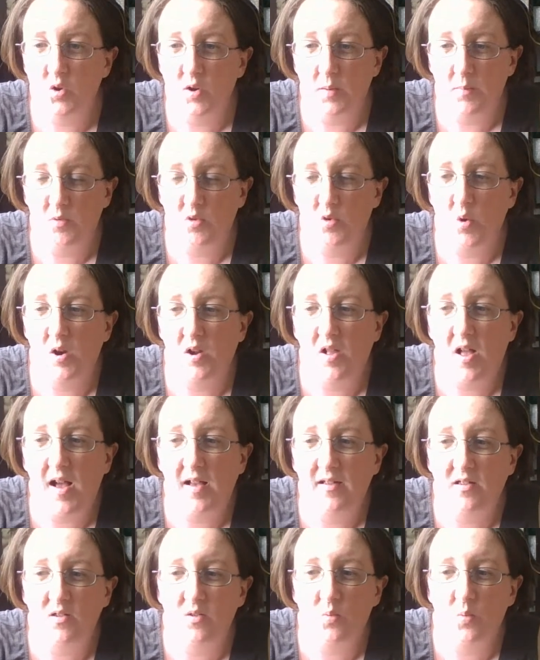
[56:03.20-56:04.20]
who comes to our
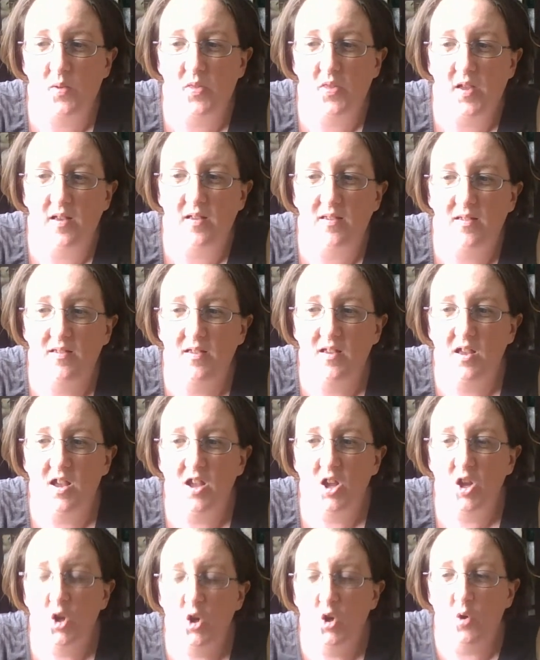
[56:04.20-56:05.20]
classes with us,
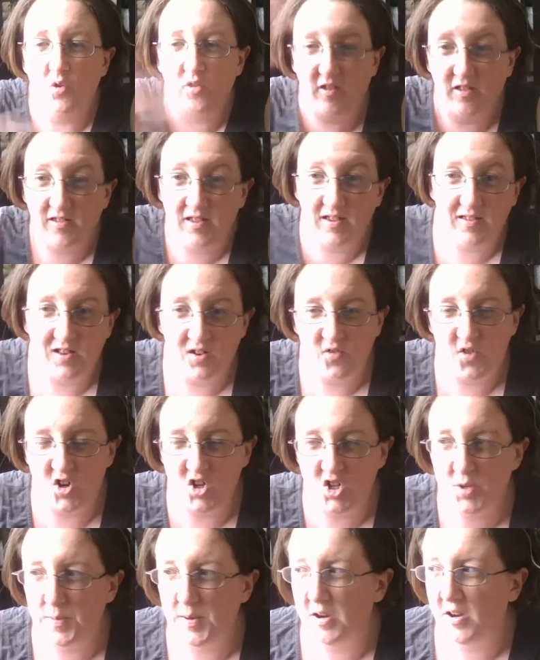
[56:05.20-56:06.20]
who's a seasoned
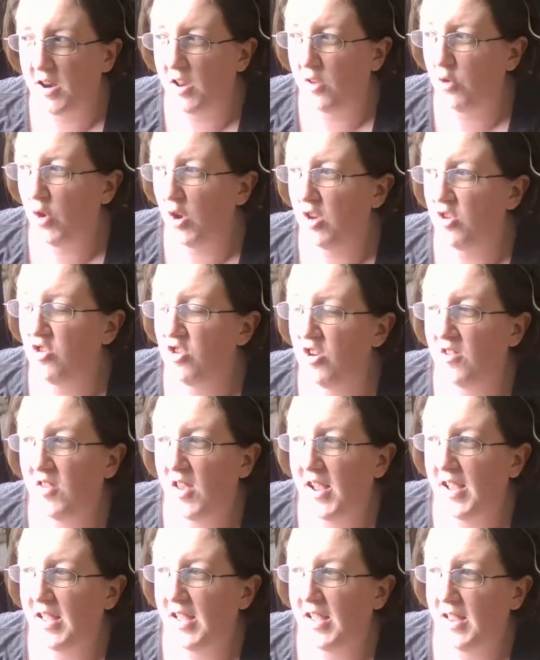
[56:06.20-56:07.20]
foster parent, has told us she has
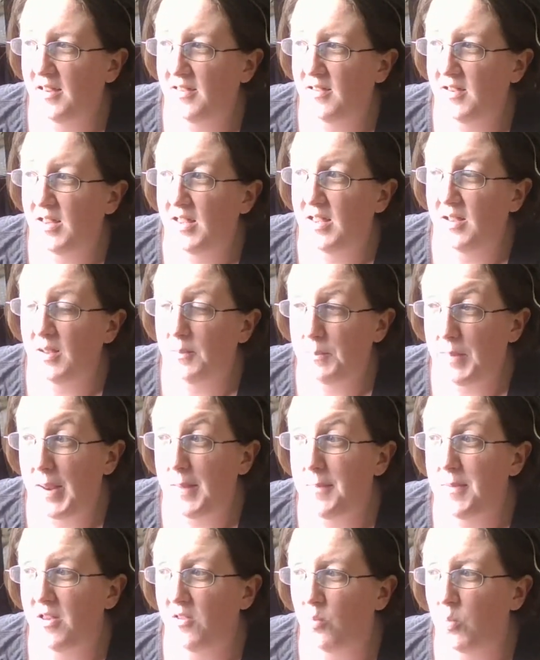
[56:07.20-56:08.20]
had
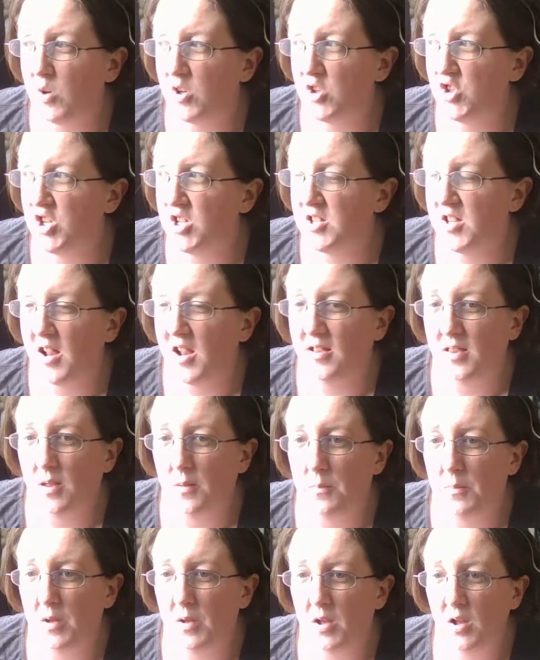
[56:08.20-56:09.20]
babies where she has had
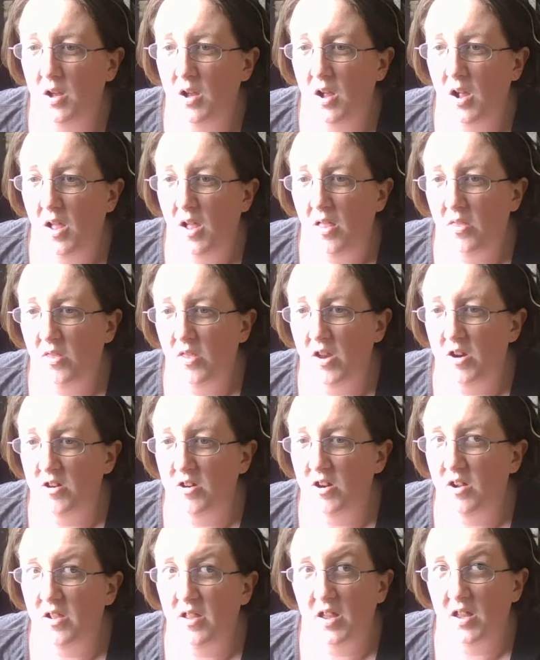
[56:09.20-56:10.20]
them
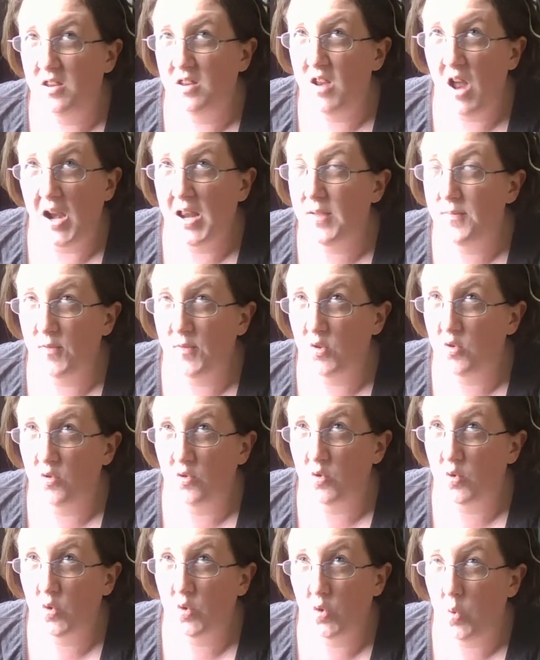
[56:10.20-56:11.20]
literally not
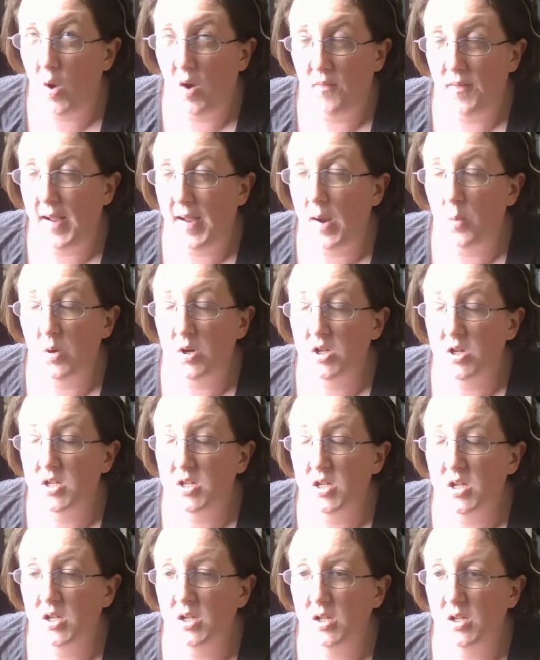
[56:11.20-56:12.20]
even 12
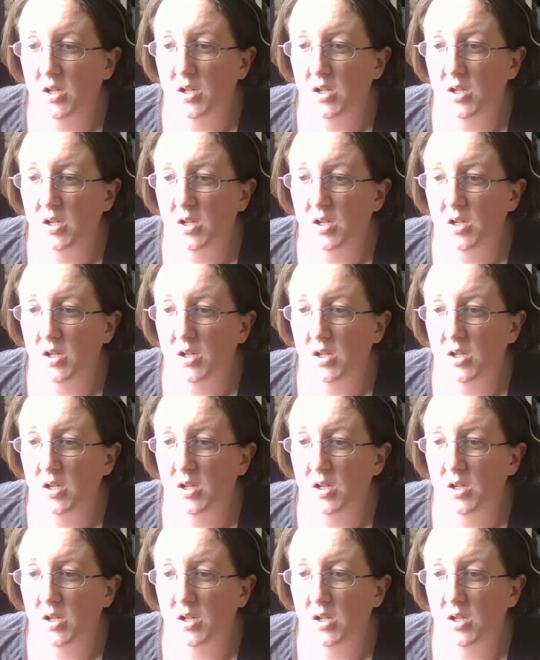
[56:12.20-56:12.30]
hours.